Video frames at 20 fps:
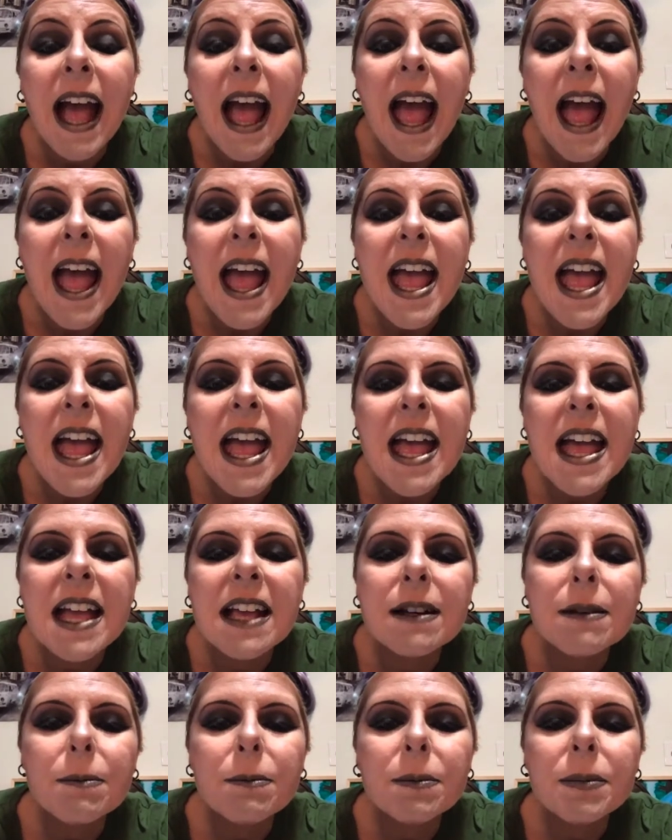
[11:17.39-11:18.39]

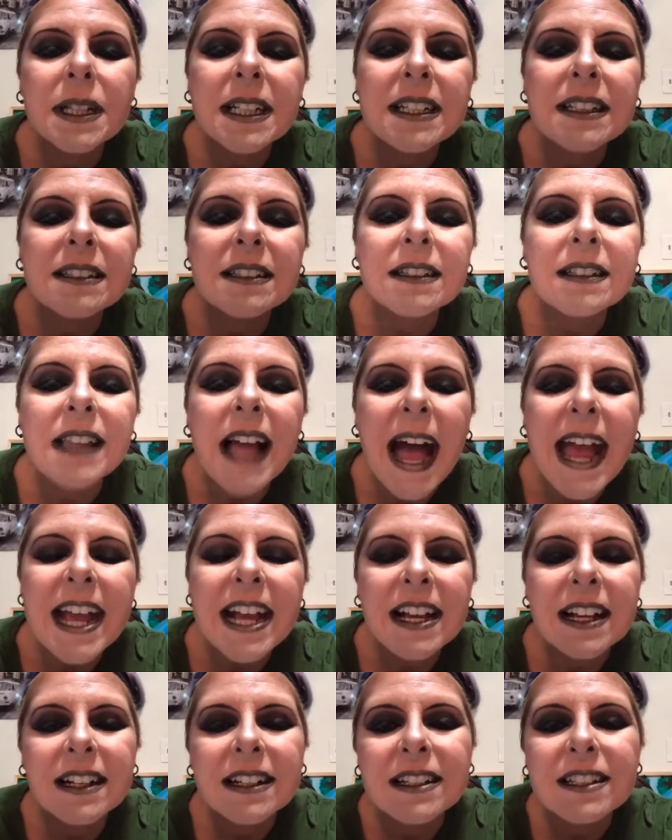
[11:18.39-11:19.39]
and please
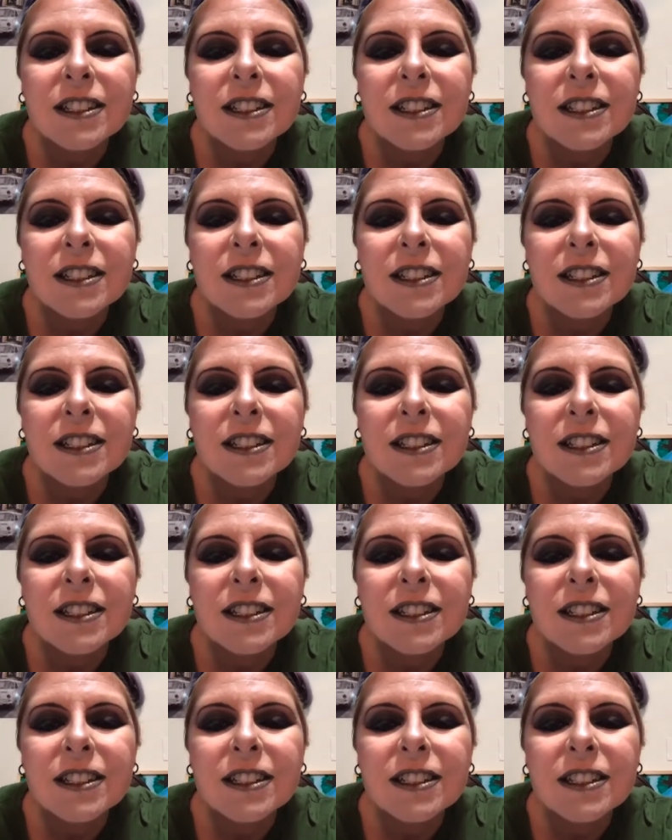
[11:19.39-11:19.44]
like,